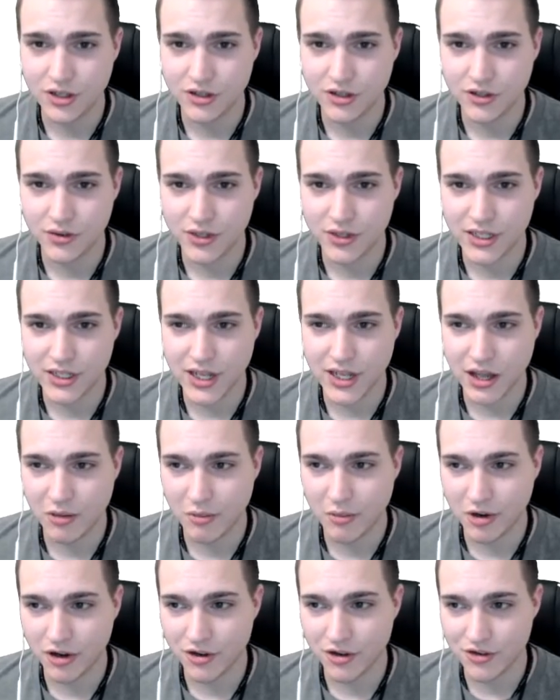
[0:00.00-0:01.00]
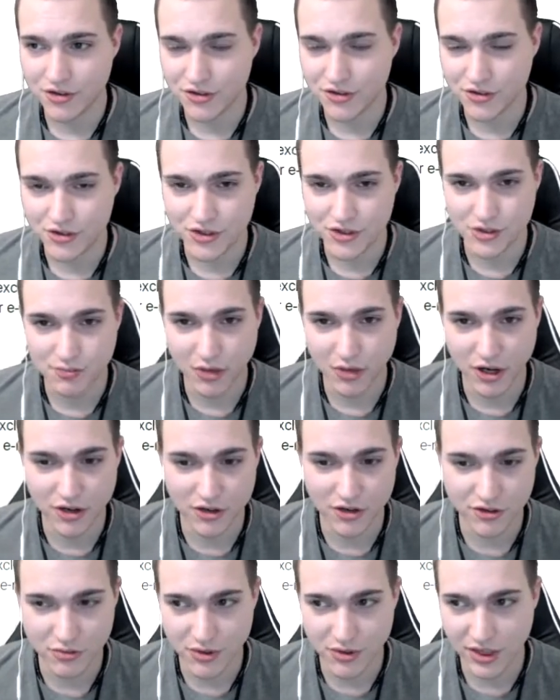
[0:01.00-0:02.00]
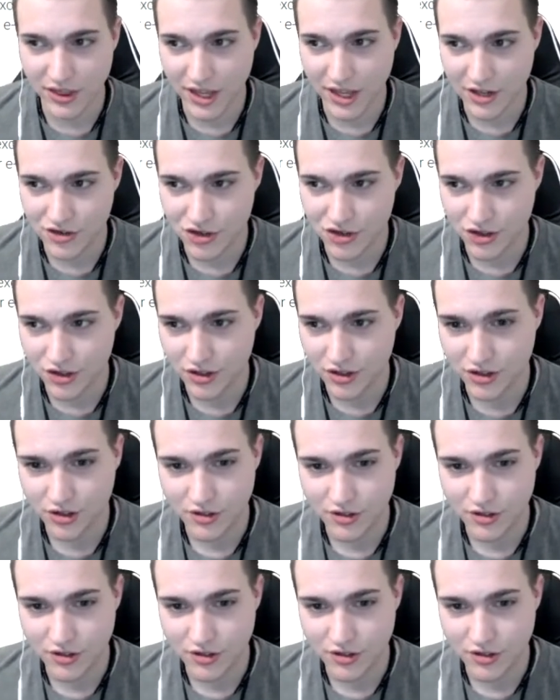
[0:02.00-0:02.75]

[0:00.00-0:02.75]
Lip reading: So Intel partners with Ledger